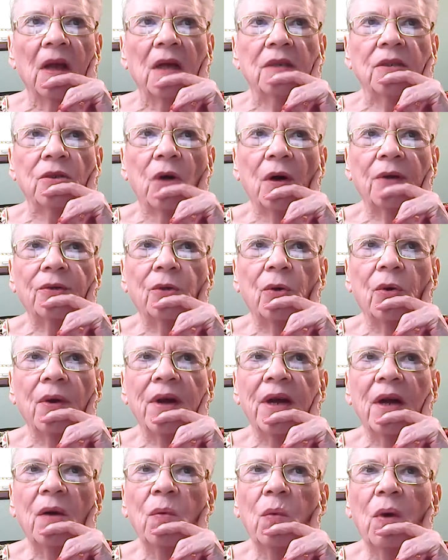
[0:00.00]
North
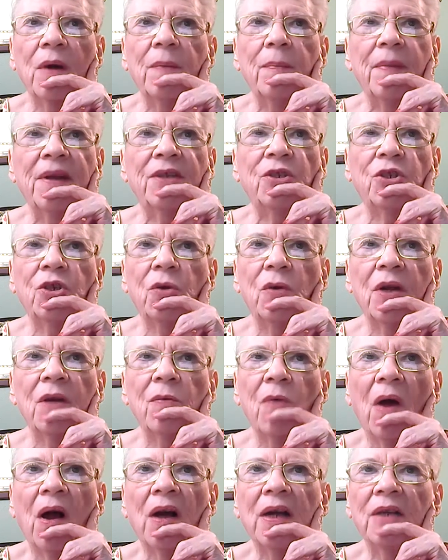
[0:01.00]
Korea wouldn't be shooting
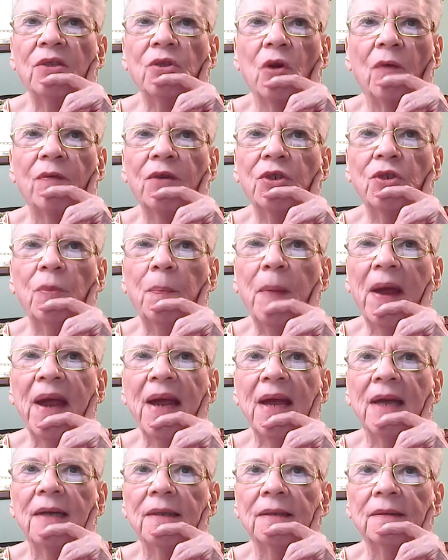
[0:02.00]
rockets over
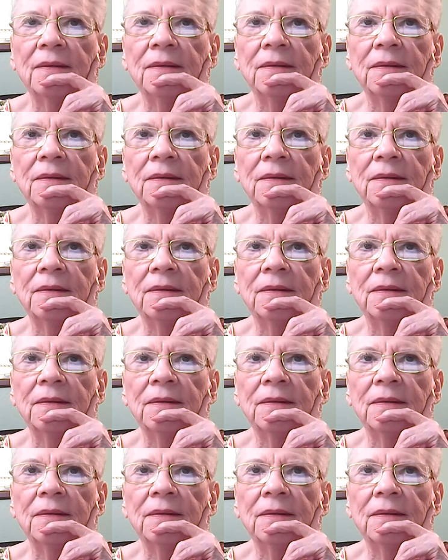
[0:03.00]
Japan.